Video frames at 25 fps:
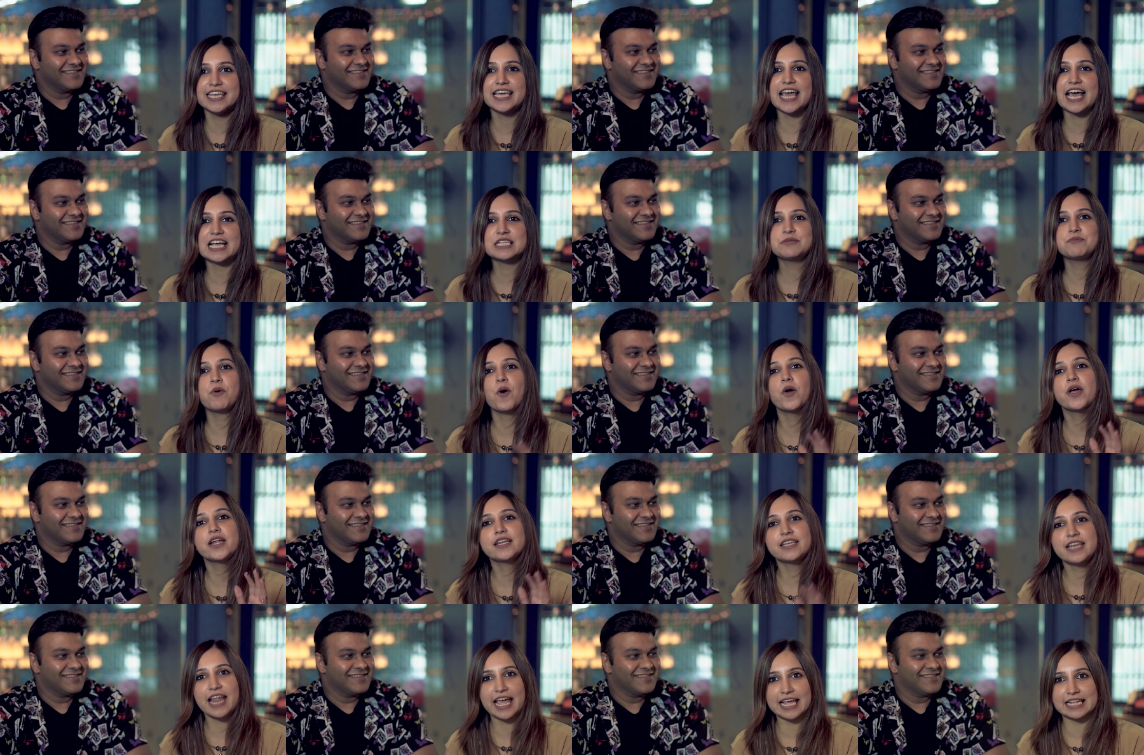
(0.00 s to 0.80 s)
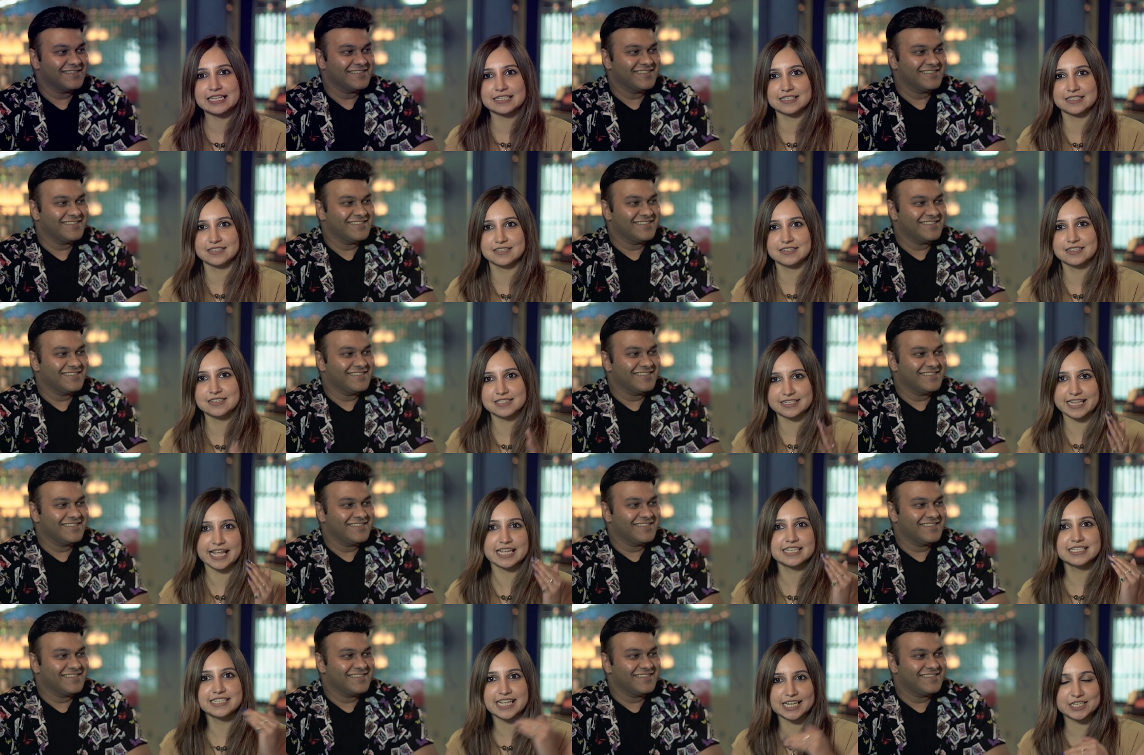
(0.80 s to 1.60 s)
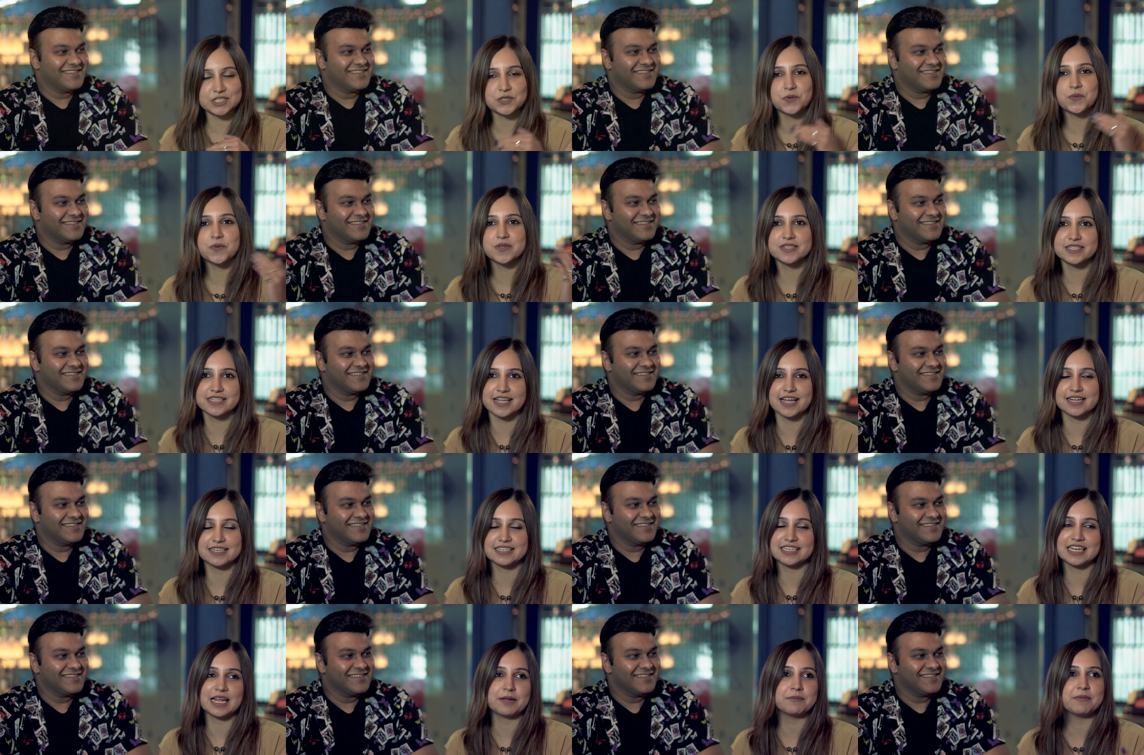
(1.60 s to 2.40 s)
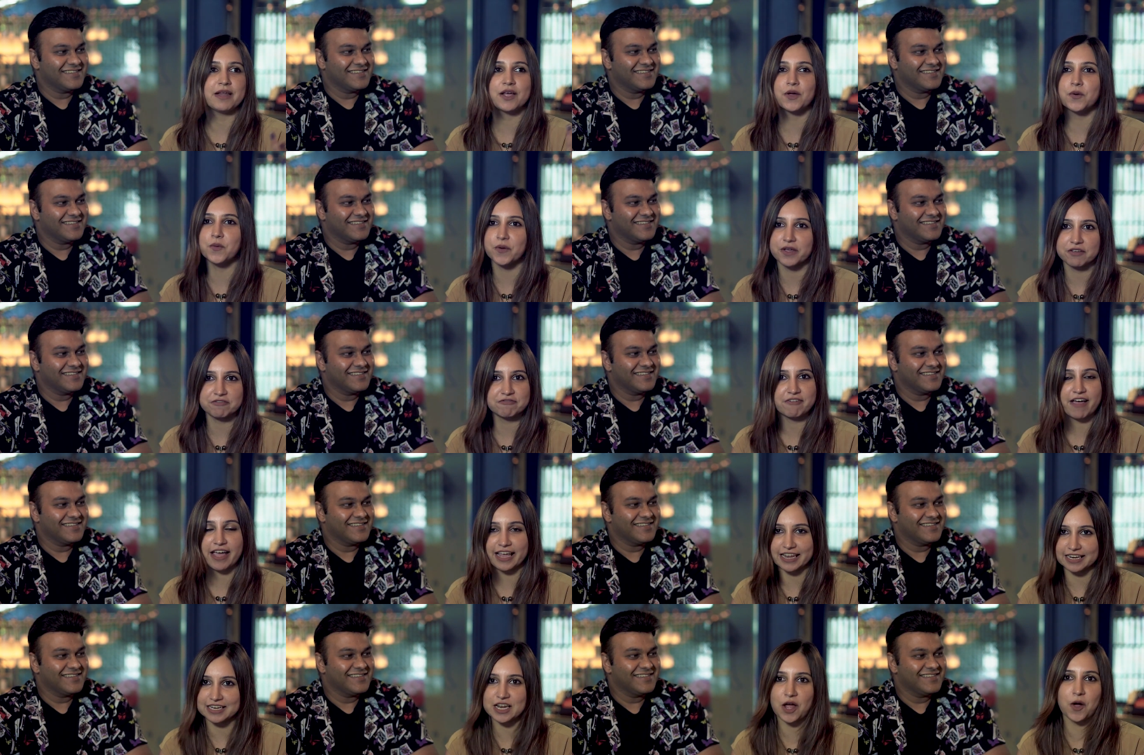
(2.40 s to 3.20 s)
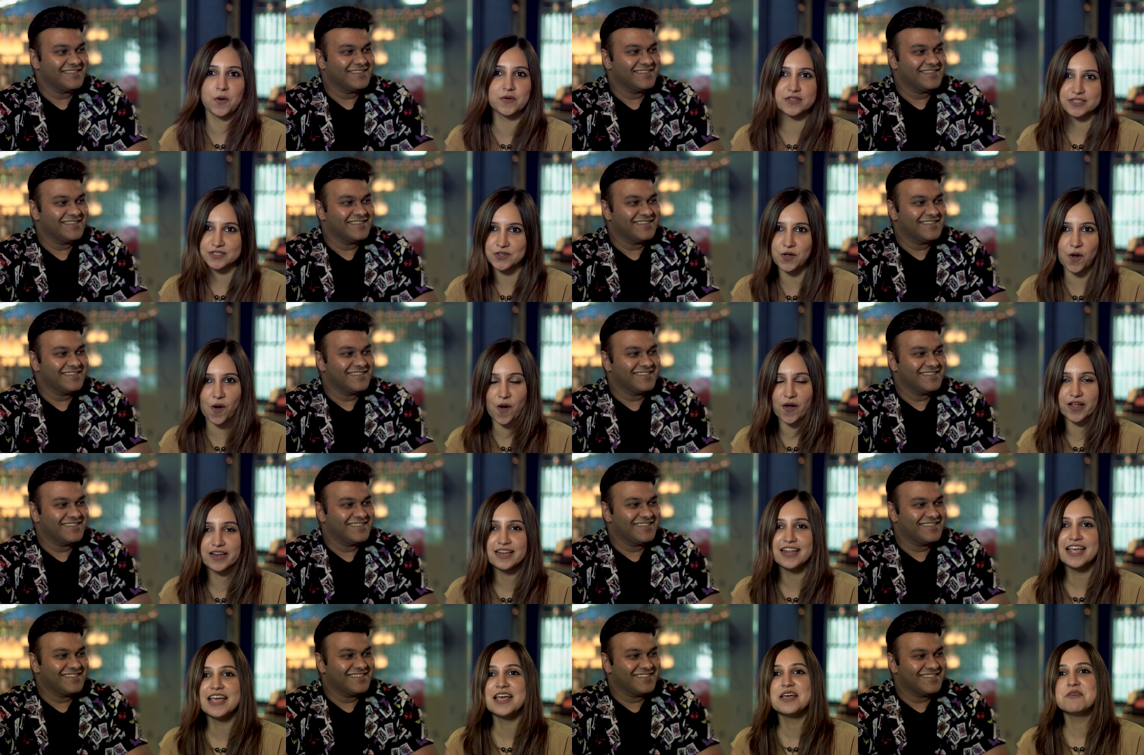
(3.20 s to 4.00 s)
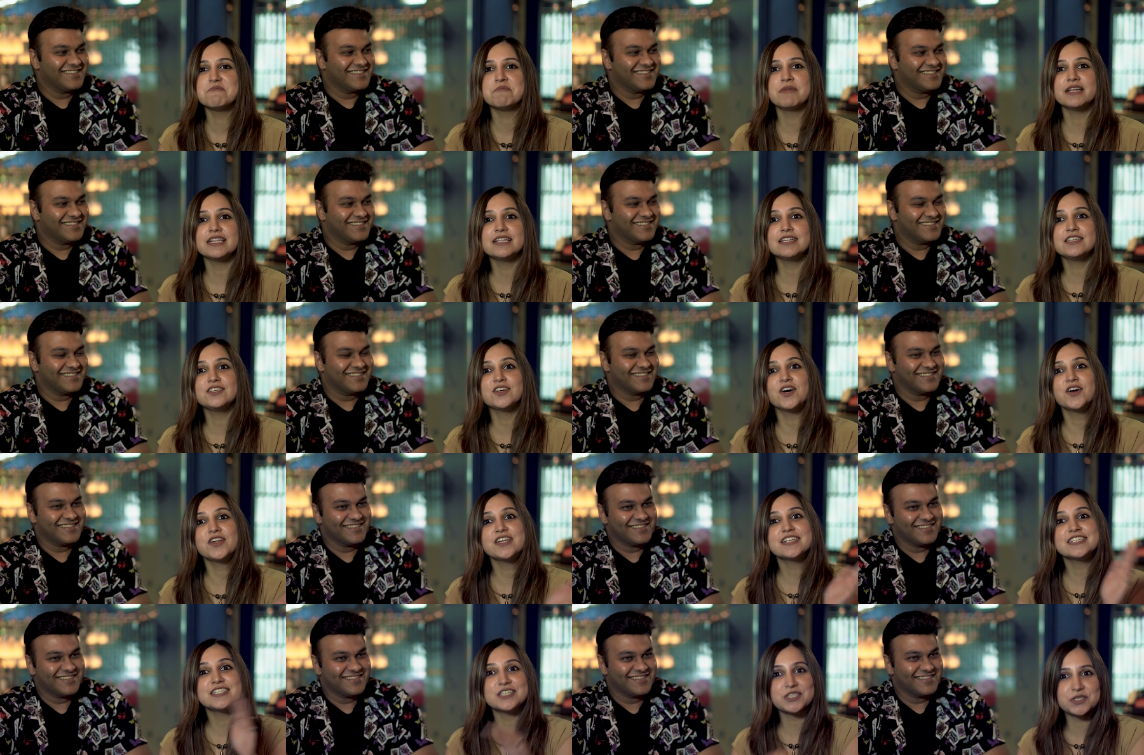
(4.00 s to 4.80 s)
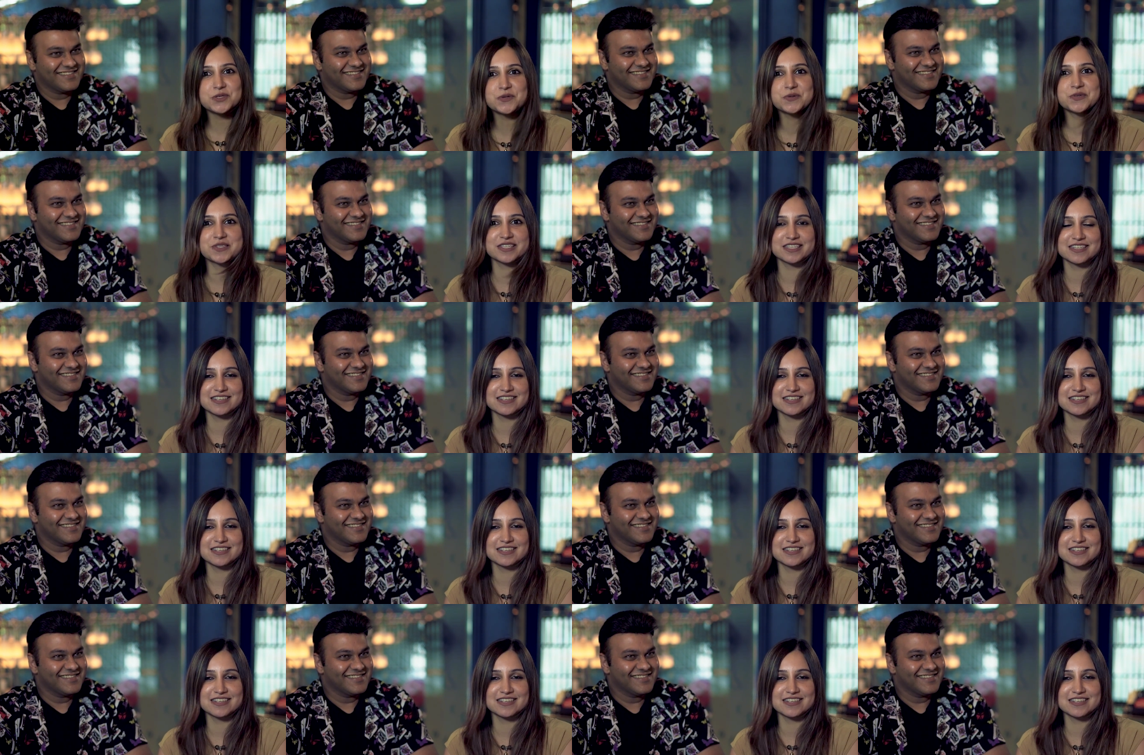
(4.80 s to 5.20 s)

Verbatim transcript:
Speaker 1: He has pocket nines. It's like set over set. And I'm like, okay, fine, now it's gone. But the turn is a deuce.